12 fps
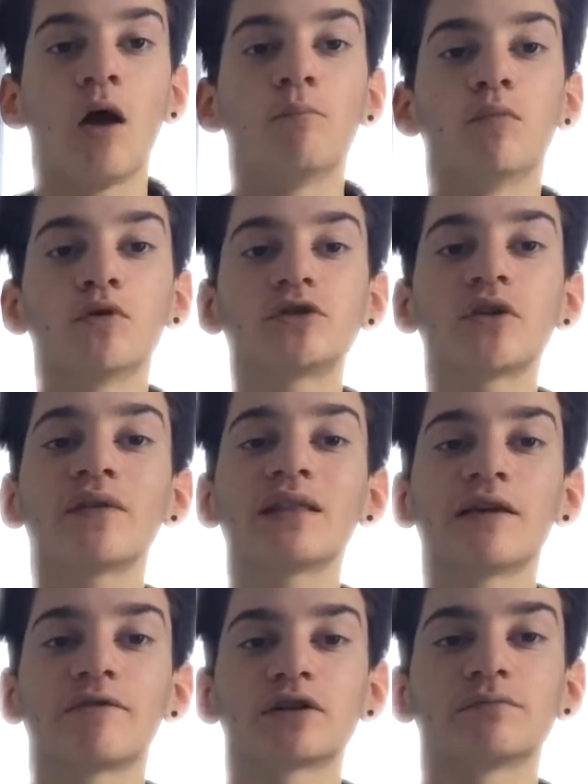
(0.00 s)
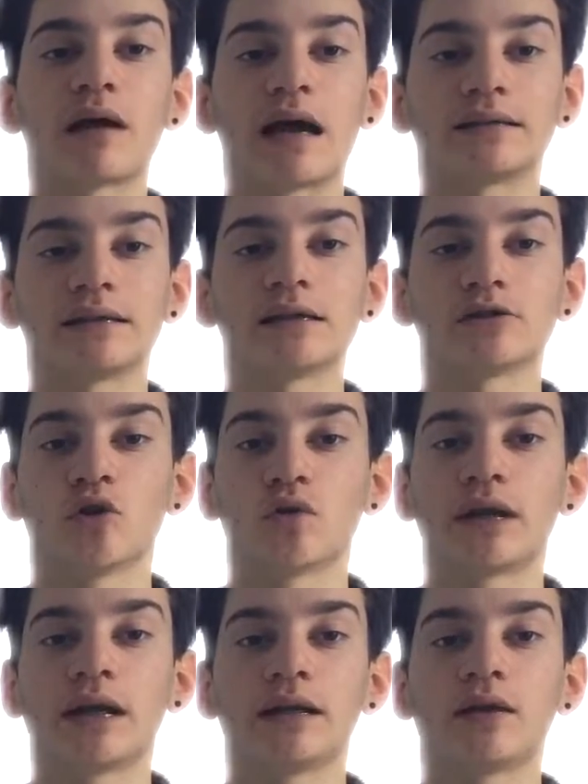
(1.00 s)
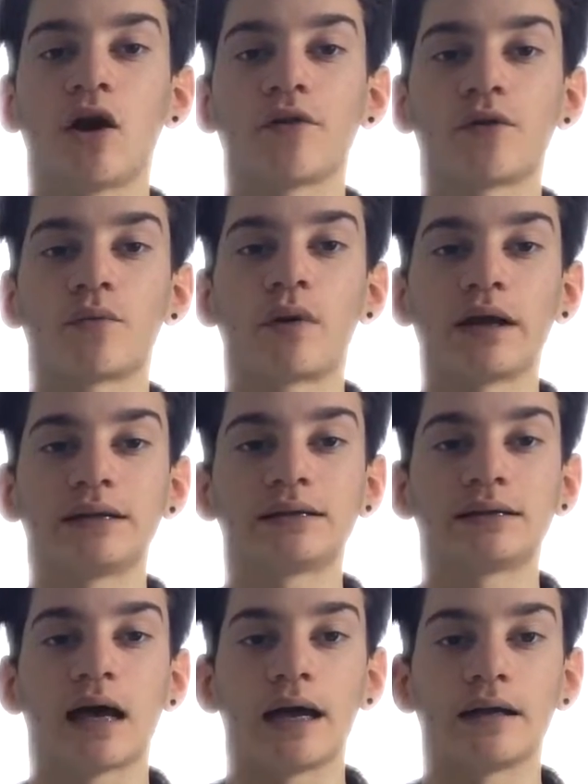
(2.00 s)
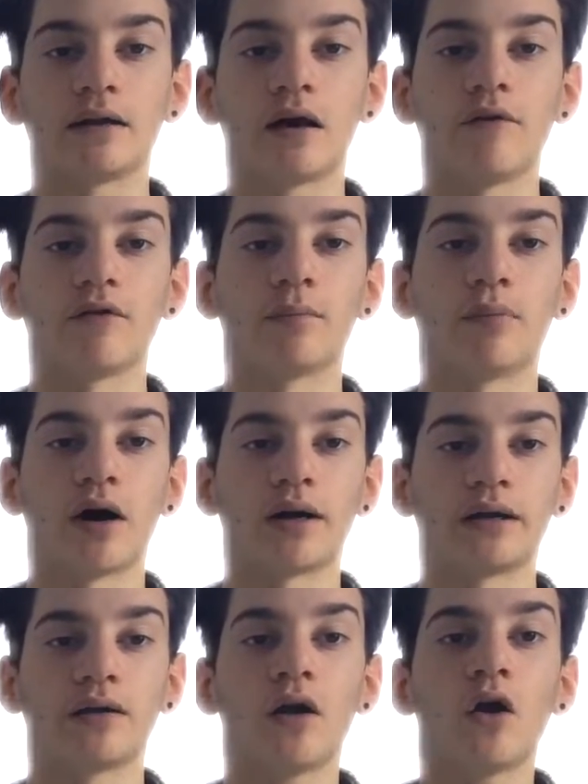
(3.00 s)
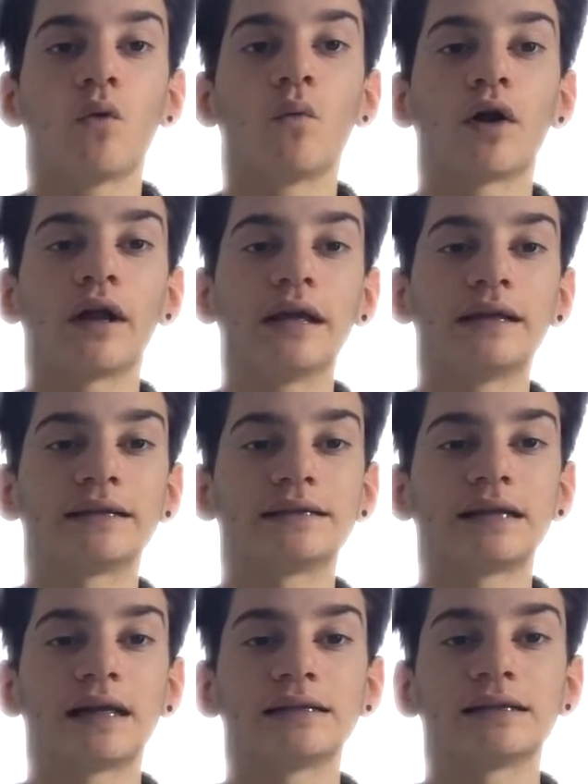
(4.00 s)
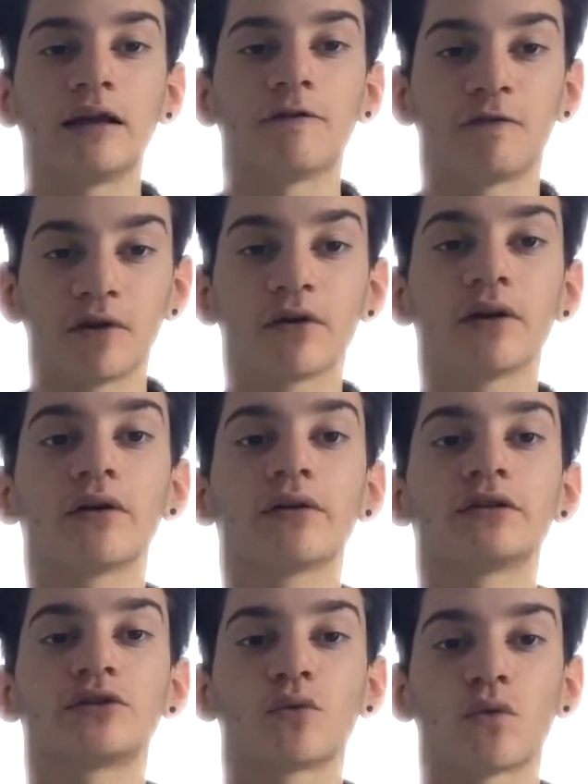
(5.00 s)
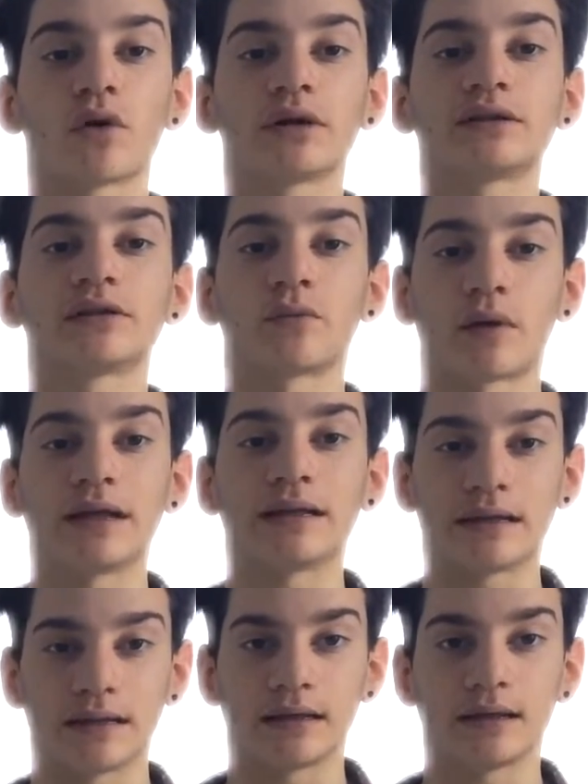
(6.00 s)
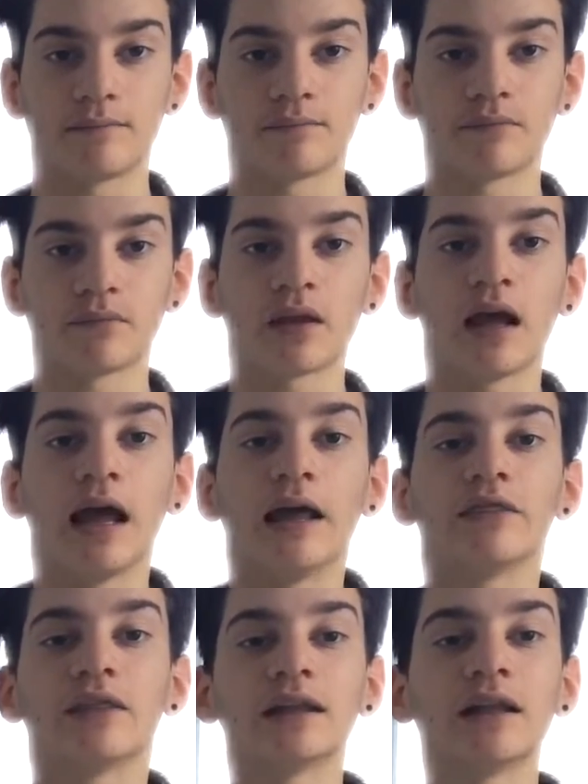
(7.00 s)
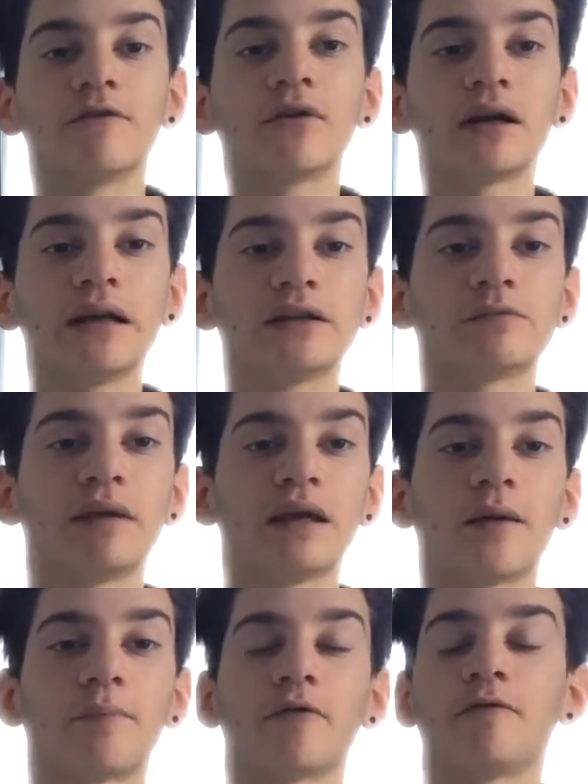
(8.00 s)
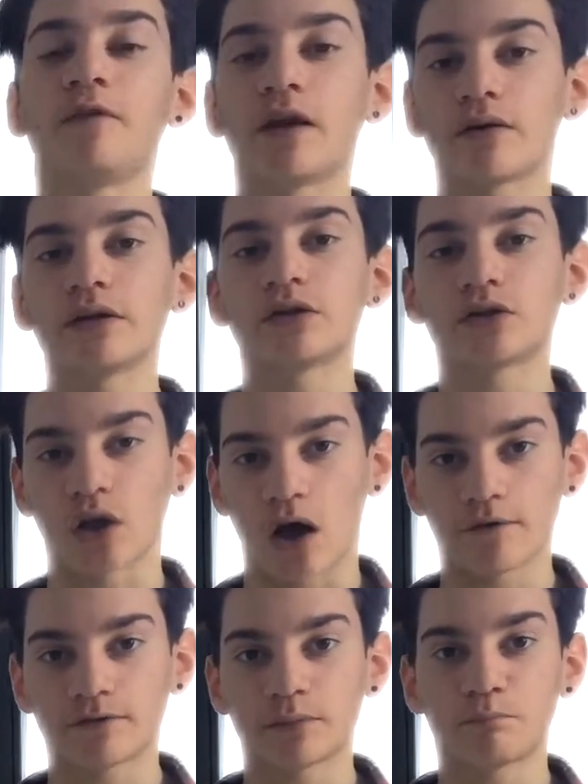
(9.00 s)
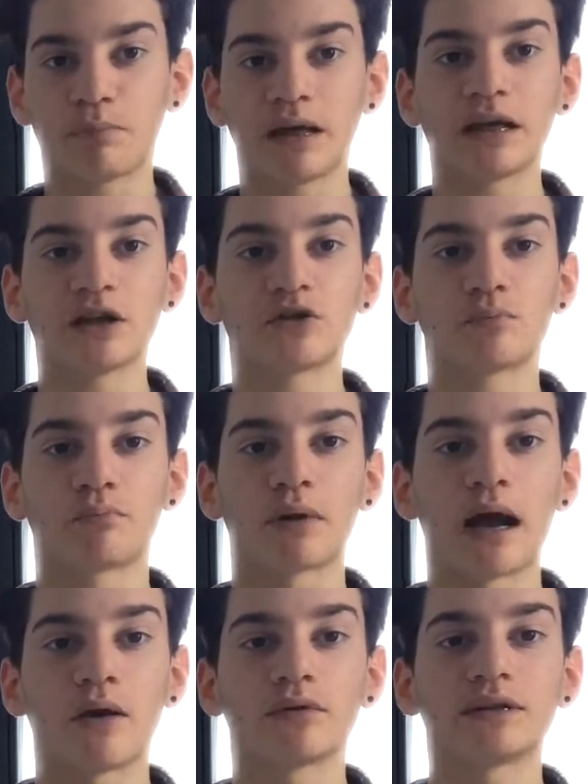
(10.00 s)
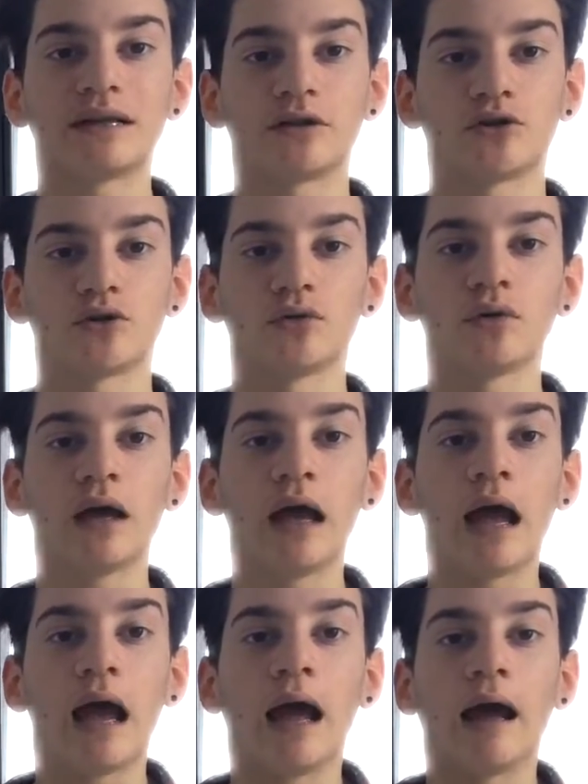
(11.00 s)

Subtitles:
Most of the liver's mass is located on the right side of the body, where it descends inferior towards the right kidney. The liver is made up of very soft, pinkish brown tissue